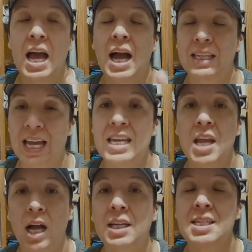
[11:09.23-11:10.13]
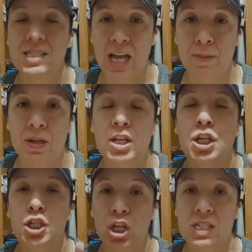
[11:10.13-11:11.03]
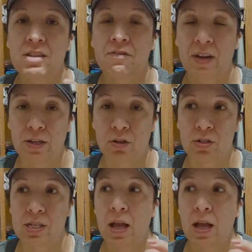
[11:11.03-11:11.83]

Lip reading: Again, not consignment, just vendors.